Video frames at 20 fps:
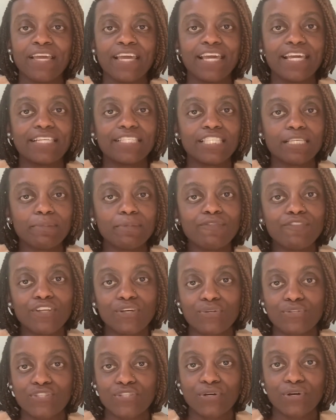And some of
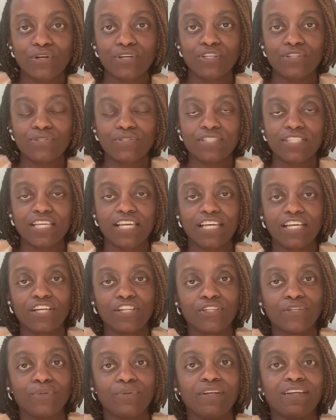those oils
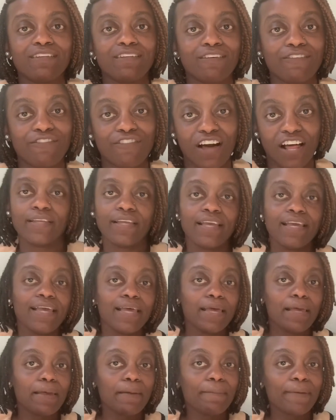include the following:
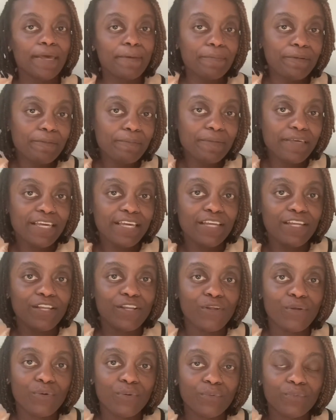peppermint,
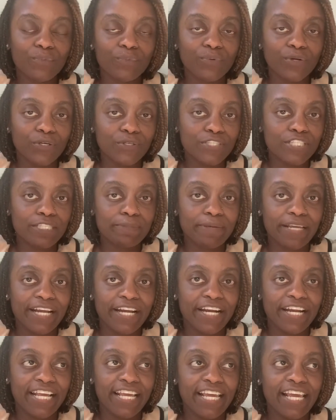
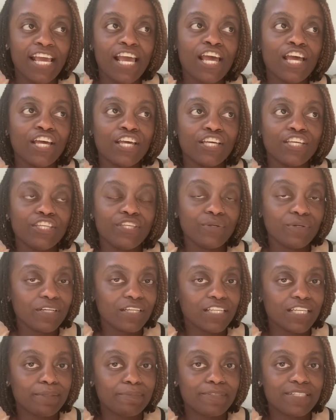rosemary,
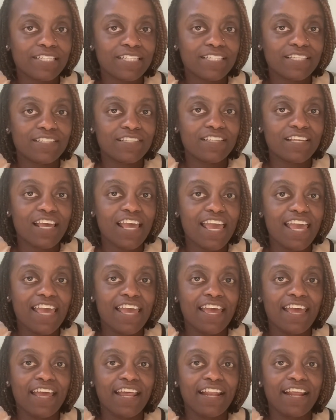eucalyptus,
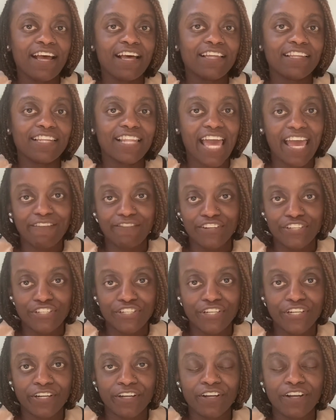and
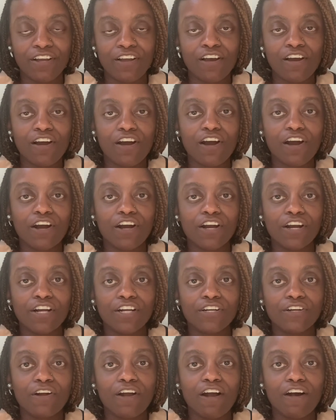lavender
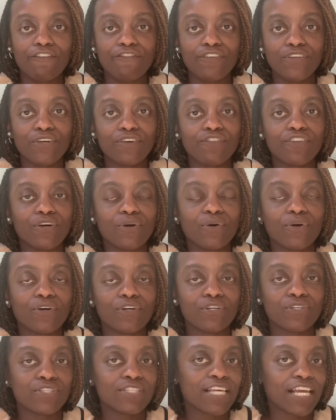are a few of the
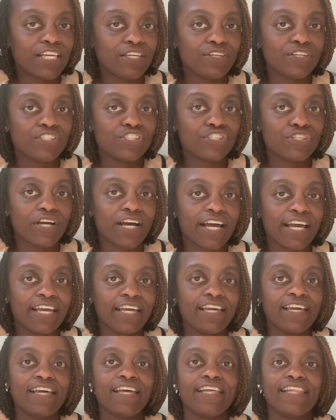oils that you can try
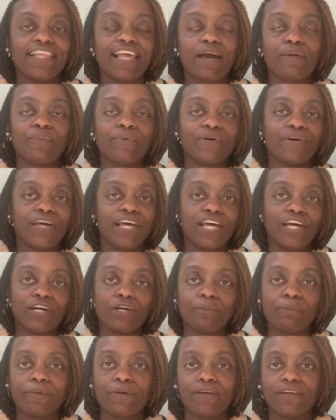that will
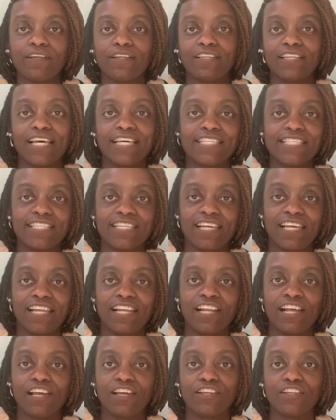help
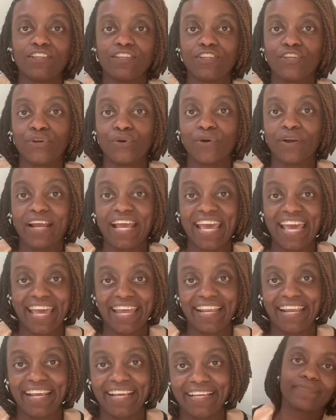lessen your
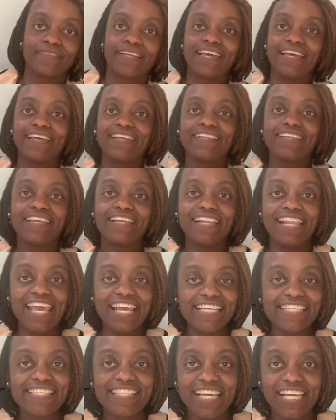headache. The
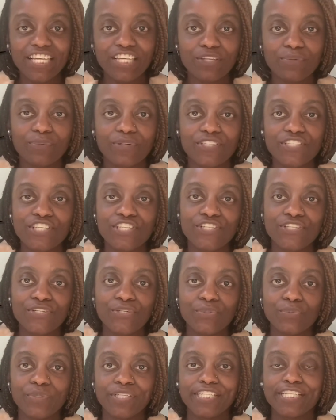next thing you want to
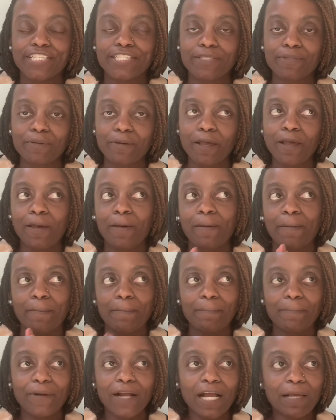do, which is
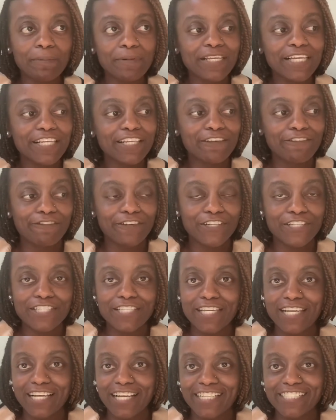probably the first
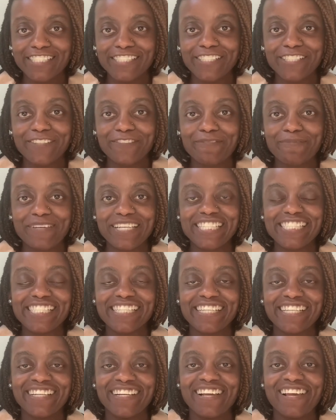thing I should have
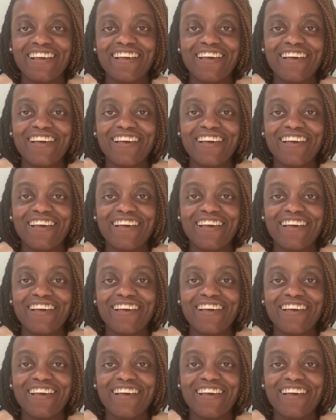mentioned,